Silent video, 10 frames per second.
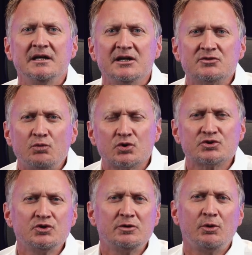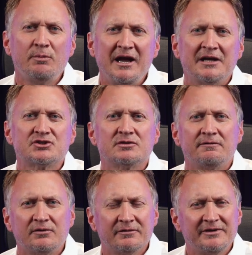is a more suitable match
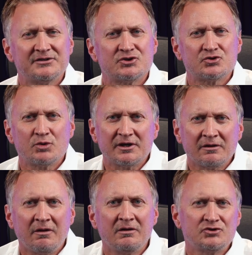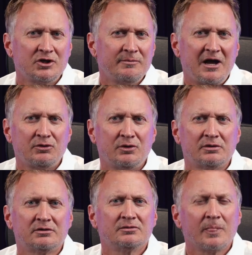for investors with a long-term outlook,